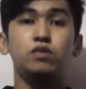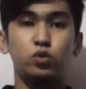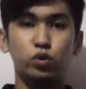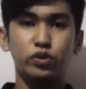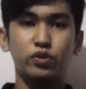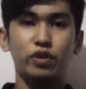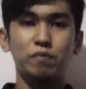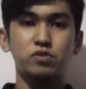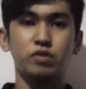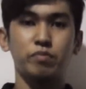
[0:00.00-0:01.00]

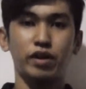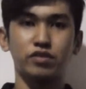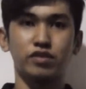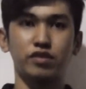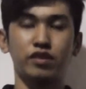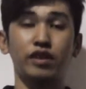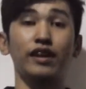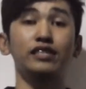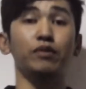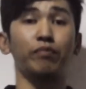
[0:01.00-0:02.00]
Newton-Raphson method
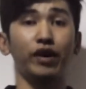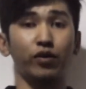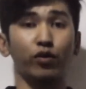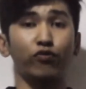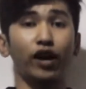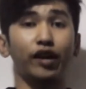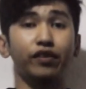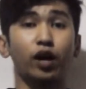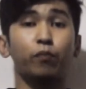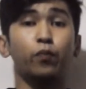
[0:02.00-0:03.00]
is a method of
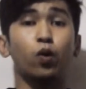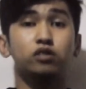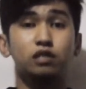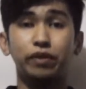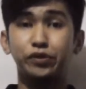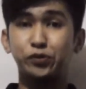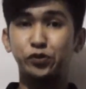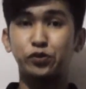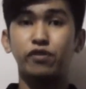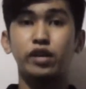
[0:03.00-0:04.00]
finding the approximate
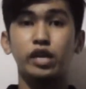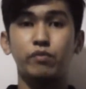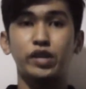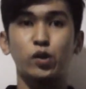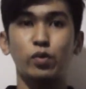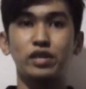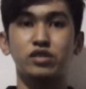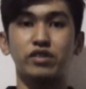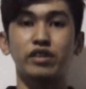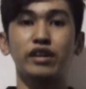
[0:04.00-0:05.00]
root of a given
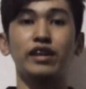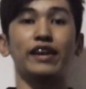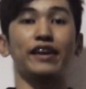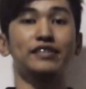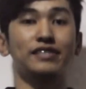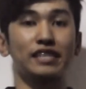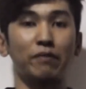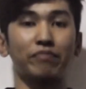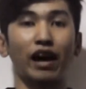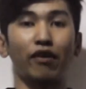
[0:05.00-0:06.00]
equation. It is
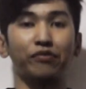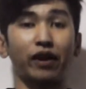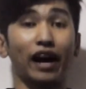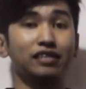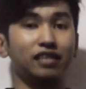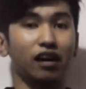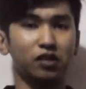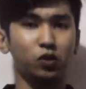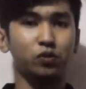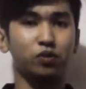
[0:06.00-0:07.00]
named after Isaac
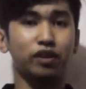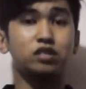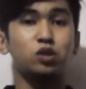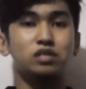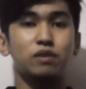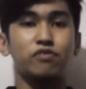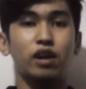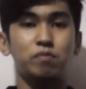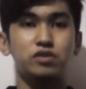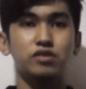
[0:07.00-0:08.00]
Newton and Joseph
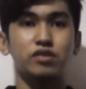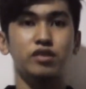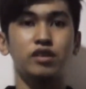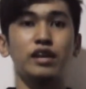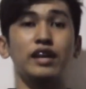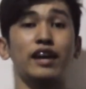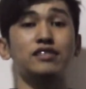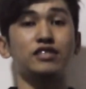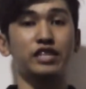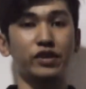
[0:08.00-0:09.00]
Raphson.
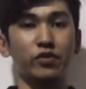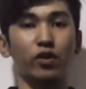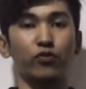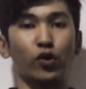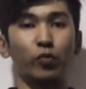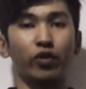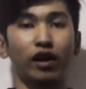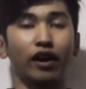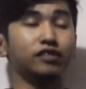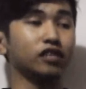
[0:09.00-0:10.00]
Its general
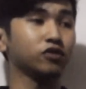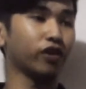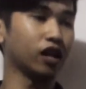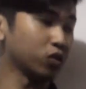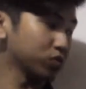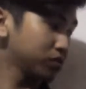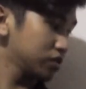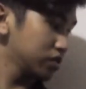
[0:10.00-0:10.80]
formula is as follows.